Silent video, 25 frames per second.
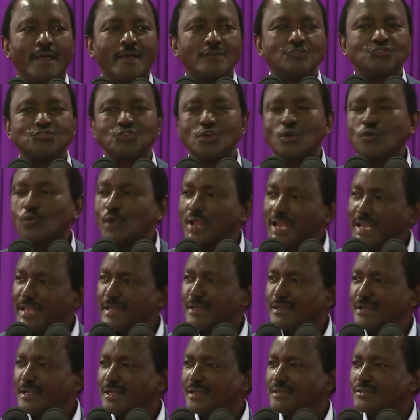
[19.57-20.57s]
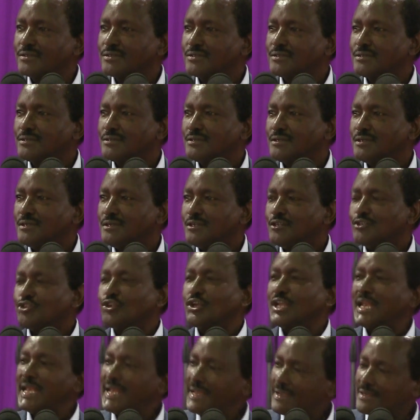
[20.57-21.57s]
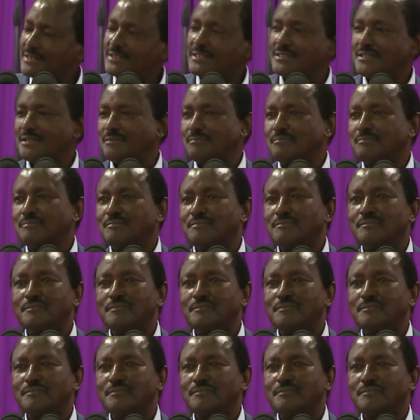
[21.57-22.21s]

as your willingness to elect them.